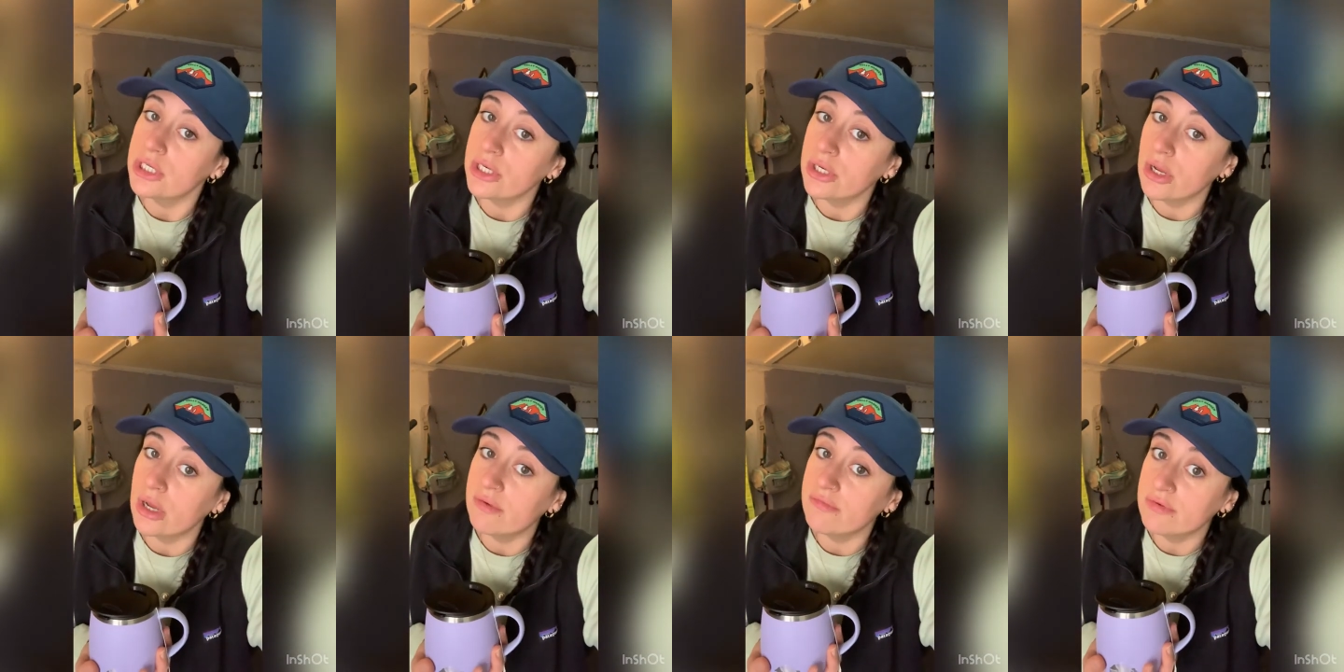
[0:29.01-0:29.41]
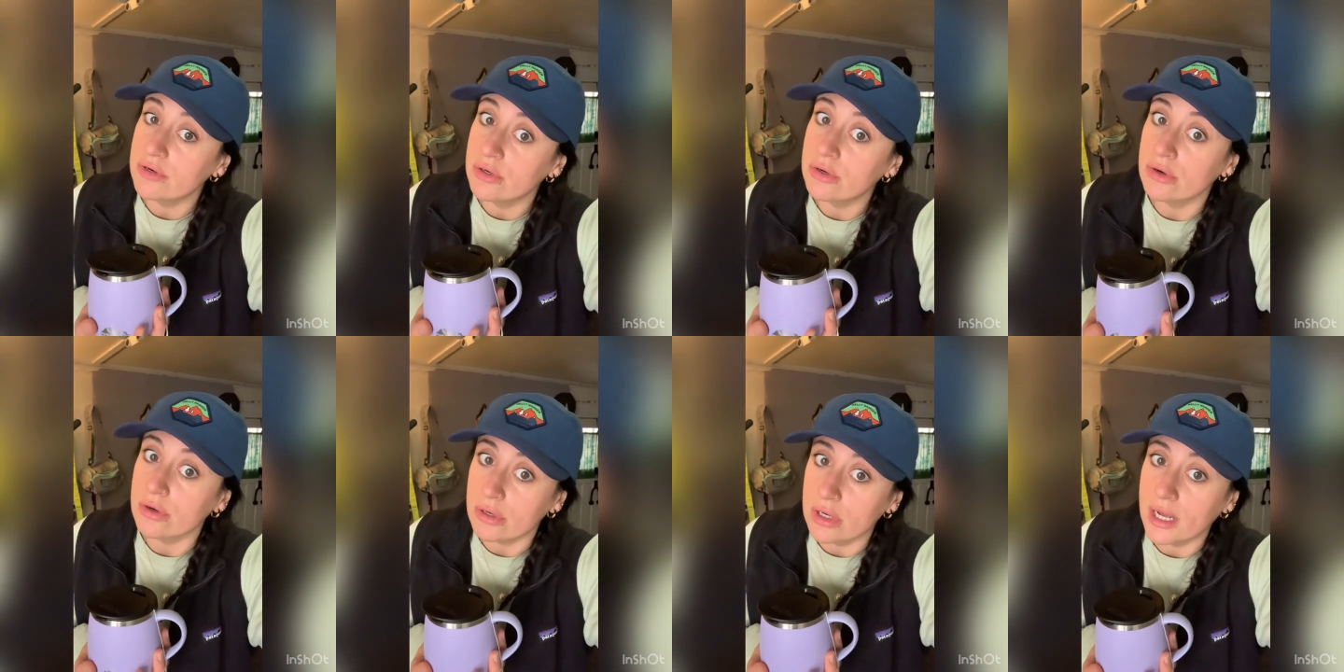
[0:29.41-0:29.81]
a
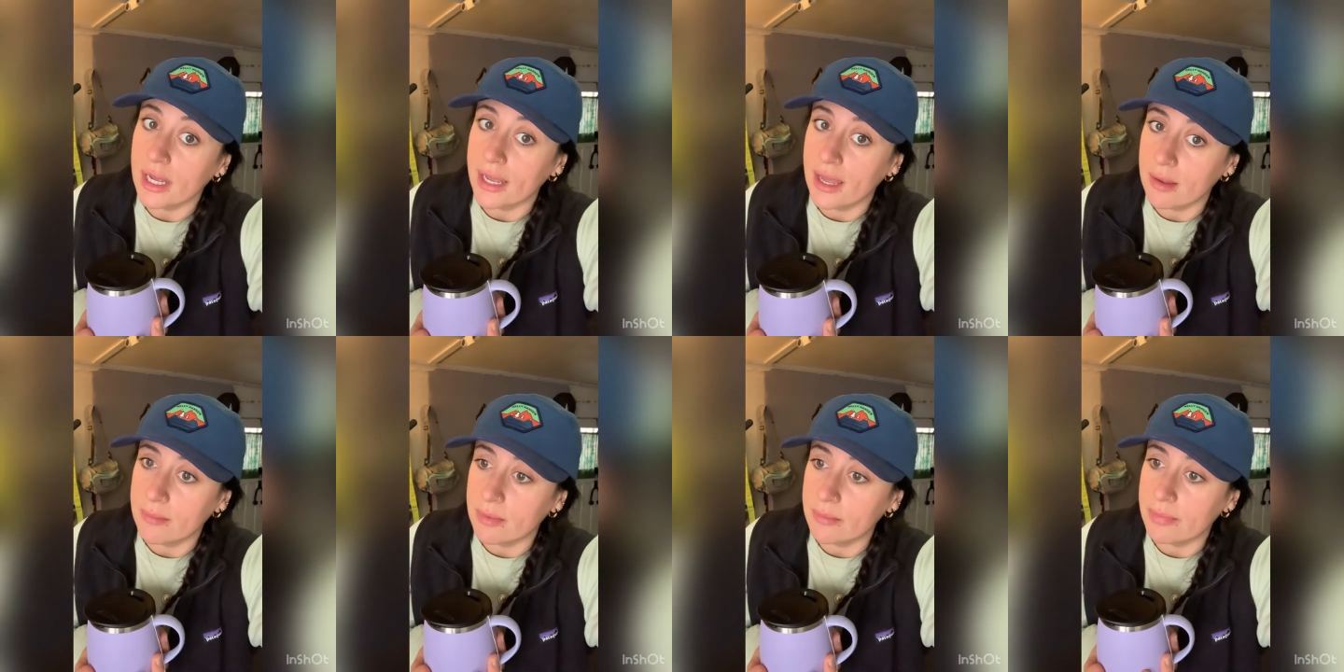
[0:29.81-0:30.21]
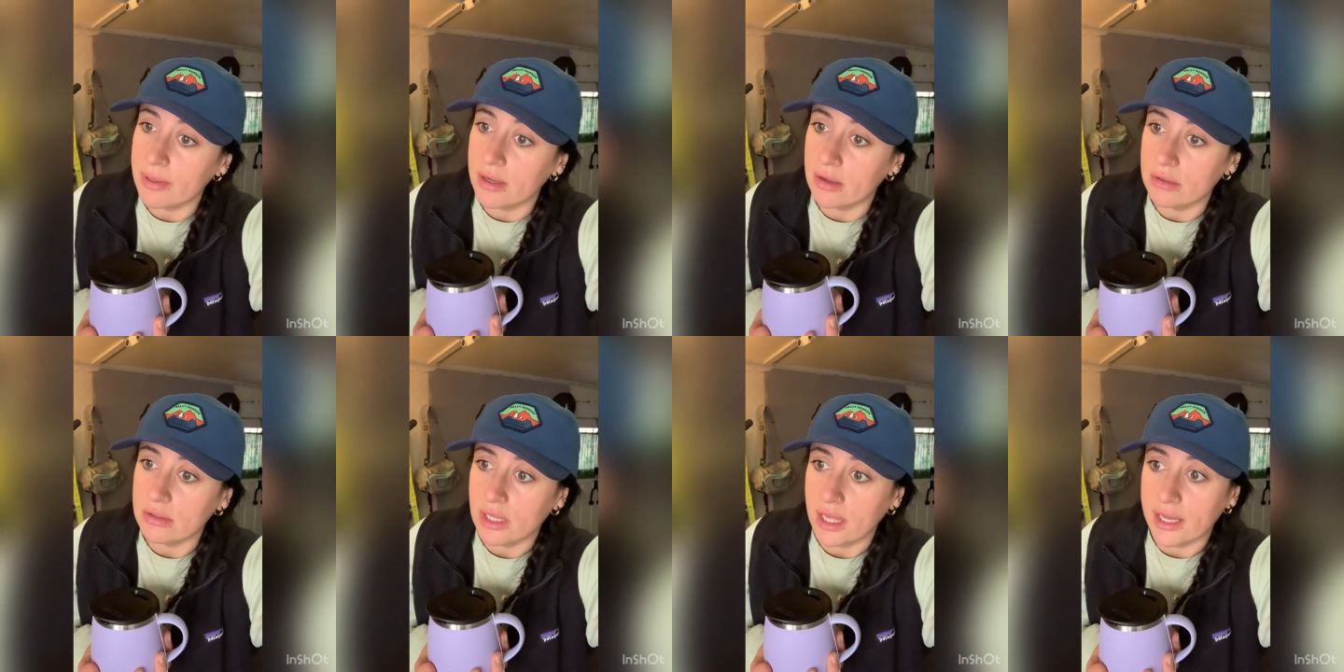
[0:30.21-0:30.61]
nerd I am
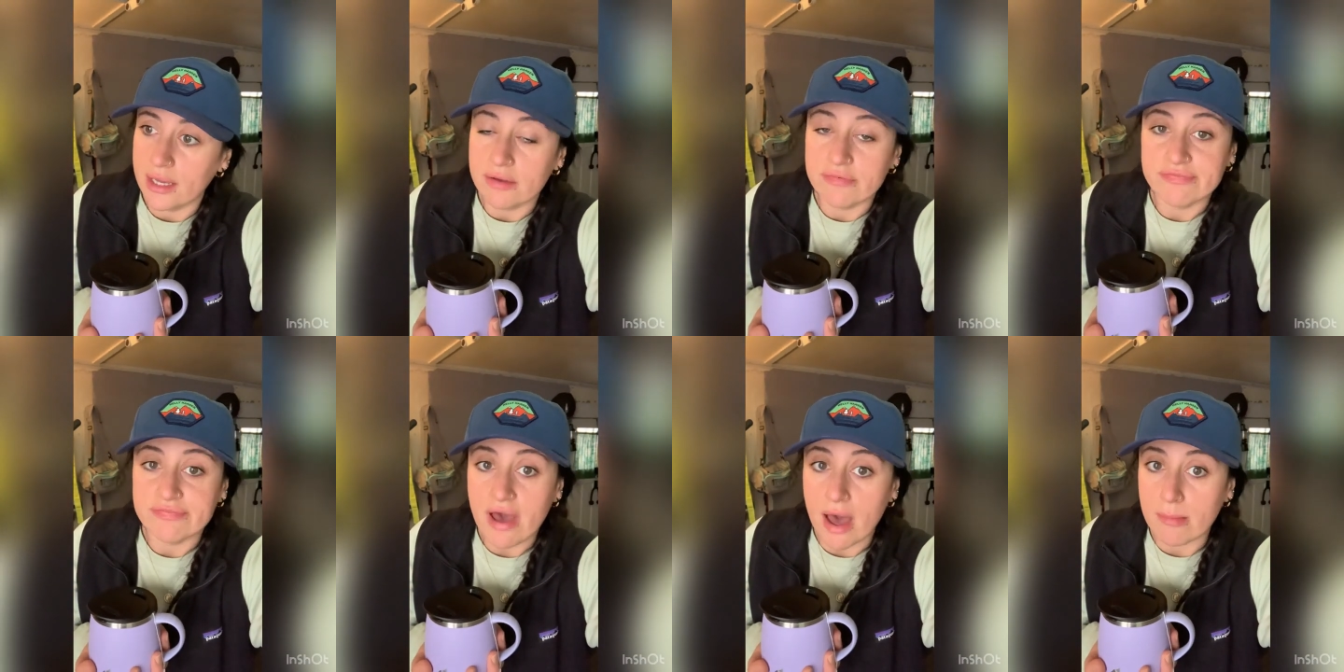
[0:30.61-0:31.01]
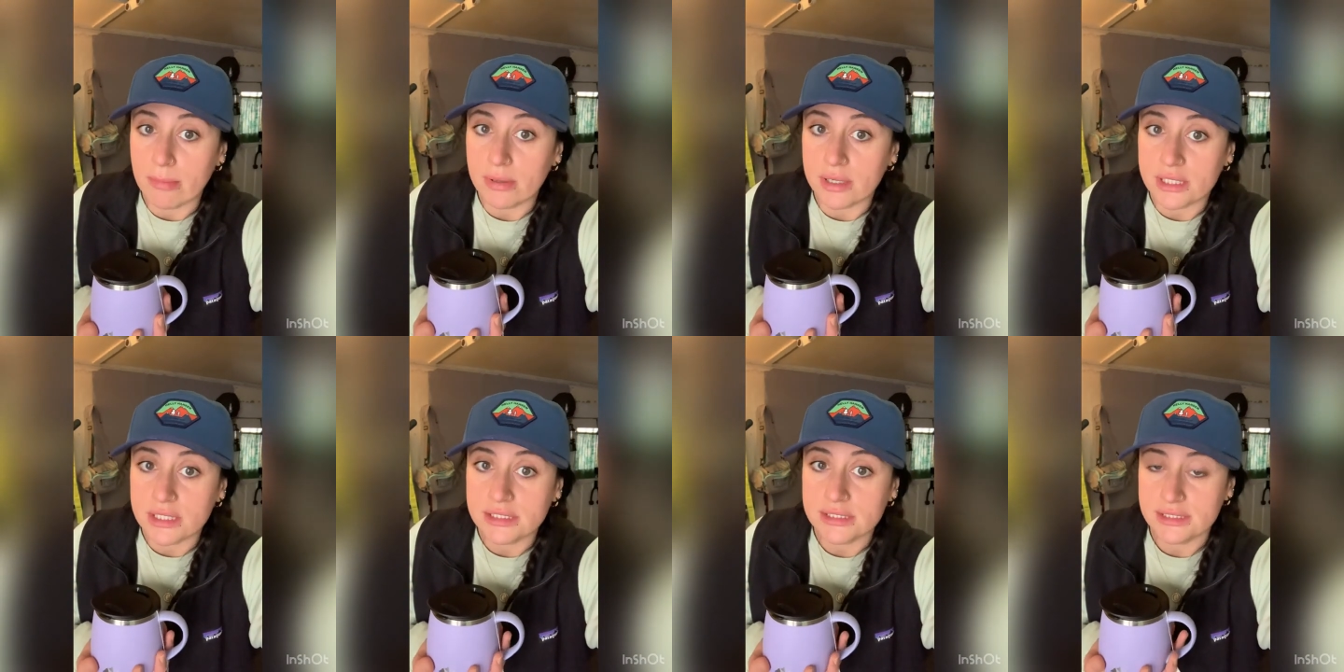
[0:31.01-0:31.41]
about like fabrics